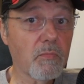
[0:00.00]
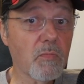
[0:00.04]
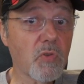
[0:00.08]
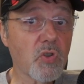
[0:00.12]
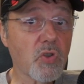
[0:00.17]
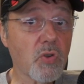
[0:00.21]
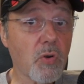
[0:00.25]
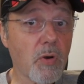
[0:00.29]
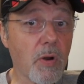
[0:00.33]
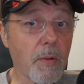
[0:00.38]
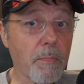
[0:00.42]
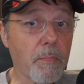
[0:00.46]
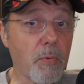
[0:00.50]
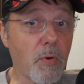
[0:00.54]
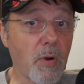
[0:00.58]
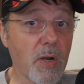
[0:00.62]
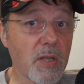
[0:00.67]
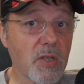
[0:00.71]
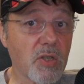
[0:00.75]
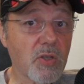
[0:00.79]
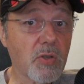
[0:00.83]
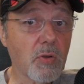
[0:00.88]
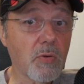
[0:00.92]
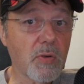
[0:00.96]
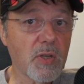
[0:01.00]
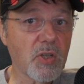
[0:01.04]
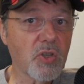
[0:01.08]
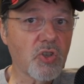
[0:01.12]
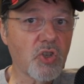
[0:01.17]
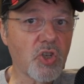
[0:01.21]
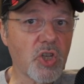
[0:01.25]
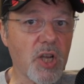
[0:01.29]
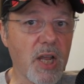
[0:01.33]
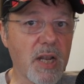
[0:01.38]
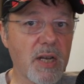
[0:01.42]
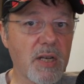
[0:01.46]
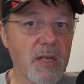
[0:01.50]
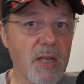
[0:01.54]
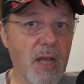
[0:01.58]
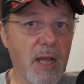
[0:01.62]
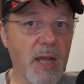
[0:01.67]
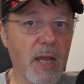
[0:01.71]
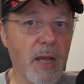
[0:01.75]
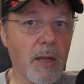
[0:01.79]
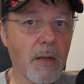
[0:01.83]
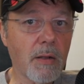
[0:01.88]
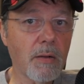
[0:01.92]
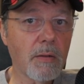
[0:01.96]
sort of points to his
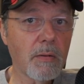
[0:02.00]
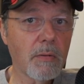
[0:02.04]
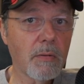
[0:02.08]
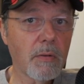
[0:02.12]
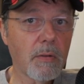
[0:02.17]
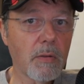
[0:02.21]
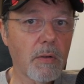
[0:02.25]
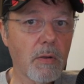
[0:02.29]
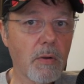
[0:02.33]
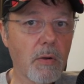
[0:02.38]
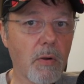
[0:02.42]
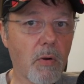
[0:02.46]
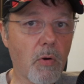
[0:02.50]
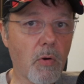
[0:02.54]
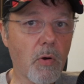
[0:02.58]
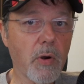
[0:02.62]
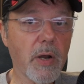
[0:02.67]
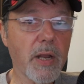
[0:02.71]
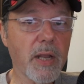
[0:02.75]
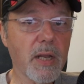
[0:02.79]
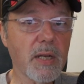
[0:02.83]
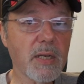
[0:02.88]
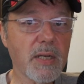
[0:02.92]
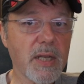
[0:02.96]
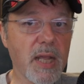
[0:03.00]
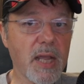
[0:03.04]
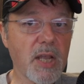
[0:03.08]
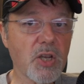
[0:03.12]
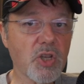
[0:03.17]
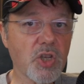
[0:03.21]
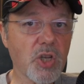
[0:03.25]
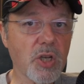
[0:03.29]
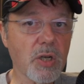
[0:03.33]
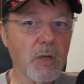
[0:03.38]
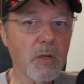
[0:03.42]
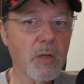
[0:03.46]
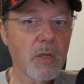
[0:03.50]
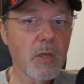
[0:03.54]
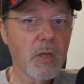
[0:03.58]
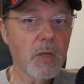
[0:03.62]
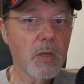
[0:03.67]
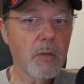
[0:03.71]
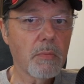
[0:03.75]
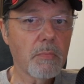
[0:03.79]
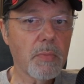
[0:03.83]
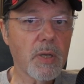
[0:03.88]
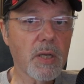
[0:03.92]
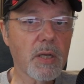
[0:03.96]
Gentile orientation,
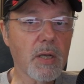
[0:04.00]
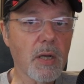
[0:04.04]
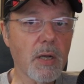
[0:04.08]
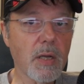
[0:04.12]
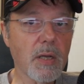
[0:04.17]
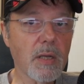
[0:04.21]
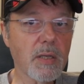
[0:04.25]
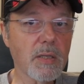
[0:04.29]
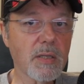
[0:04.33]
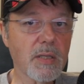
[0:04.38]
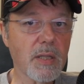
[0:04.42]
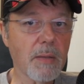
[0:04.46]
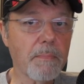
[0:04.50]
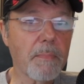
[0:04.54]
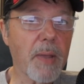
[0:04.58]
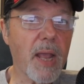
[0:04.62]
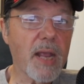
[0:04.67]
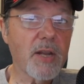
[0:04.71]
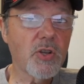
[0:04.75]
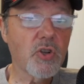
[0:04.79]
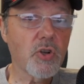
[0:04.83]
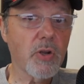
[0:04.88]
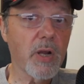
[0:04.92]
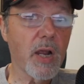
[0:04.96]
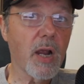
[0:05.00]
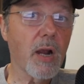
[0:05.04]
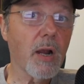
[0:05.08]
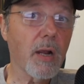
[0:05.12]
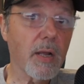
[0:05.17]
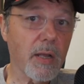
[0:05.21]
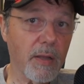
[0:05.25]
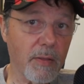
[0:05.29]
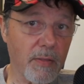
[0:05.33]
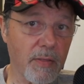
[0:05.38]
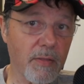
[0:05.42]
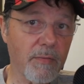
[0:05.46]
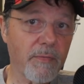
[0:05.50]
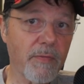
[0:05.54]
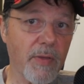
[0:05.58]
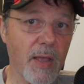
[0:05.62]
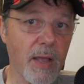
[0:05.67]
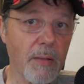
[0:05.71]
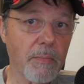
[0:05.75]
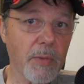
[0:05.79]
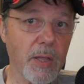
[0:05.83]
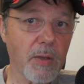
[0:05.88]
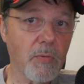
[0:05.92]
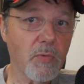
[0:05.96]
because the patriarch of the
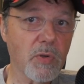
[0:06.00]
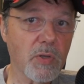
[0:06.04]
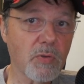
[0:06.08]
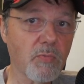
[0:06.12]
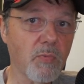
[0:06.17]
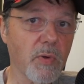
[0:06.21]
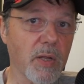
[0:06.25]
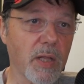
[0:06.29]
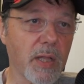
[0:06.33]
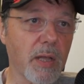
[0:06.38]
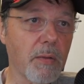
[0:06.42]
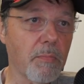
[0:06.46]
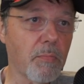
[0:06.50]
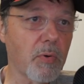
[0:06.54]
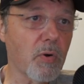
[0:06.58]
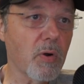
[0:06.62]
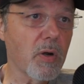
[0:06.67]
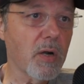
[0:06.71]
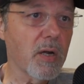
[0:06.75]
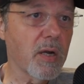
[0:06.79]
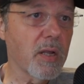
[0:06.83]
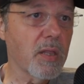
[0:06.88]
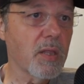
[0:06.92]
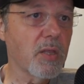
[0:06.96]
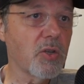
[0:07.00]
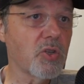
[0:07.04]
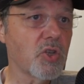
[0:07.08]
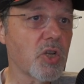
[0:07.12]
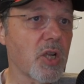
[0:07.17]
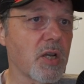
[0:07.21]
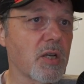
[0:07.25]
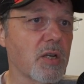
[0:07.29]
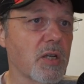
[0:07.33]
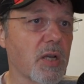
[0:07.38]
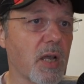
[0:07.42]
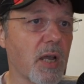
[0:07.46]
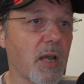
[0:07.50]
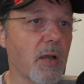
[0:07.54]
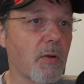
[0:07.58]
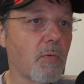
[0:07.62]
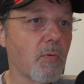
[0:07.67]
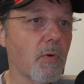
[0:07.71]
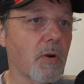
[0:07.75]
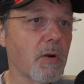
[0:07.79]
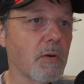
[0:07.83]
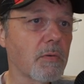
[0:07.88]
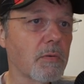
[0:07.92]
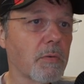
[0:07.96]
family was really important in the Gentile
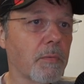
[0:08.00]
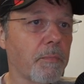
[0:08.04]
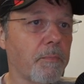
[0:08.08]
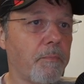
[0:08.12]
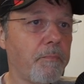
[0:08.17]
world.